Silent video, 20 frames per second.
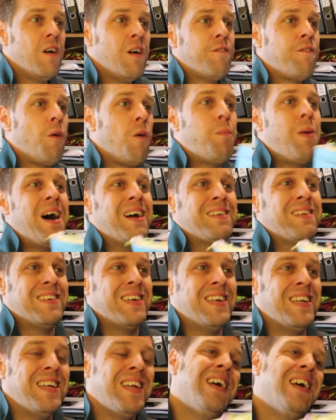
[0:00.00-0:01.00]
for
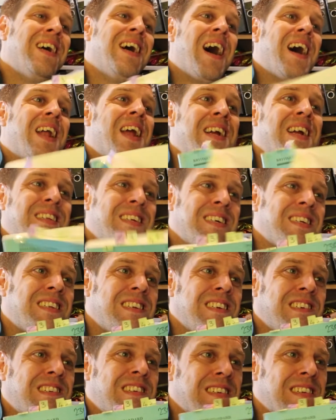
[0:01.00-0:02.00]
passing an 18th
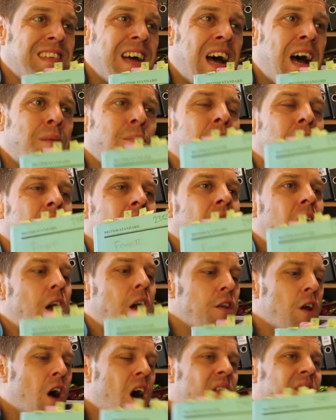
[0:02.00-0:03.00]
edition exam
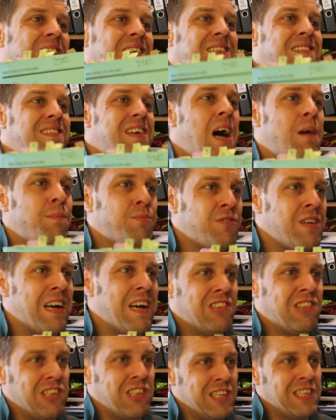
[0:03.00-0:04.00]
and not having a tab
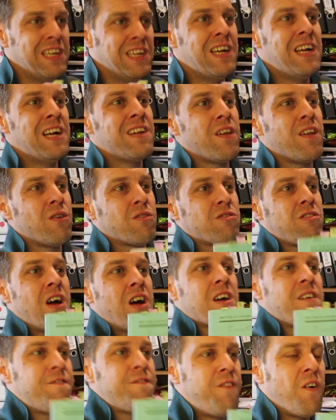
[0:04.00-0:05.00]
section that looks
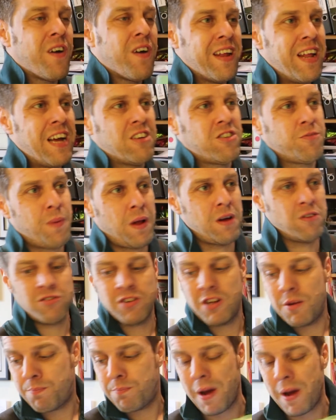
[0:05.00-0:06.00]
like a fucking
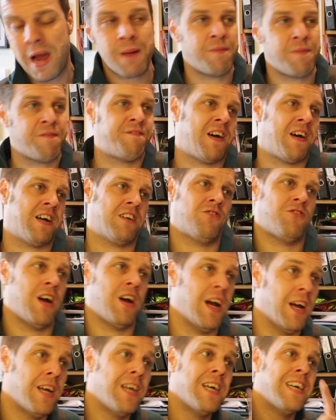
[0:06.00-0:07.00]
explosion of paper
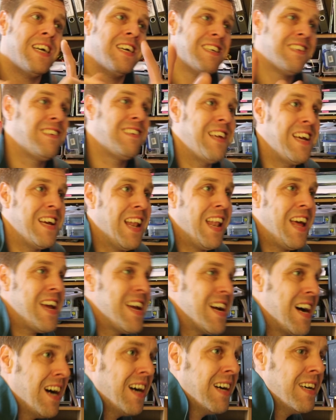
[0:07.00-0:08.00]
factory. See you
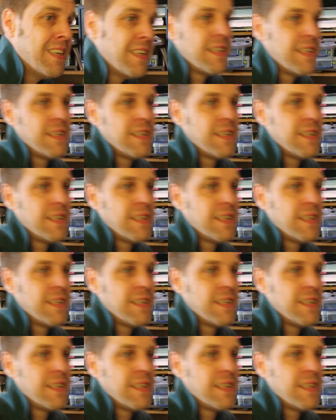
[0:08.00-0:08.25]
later.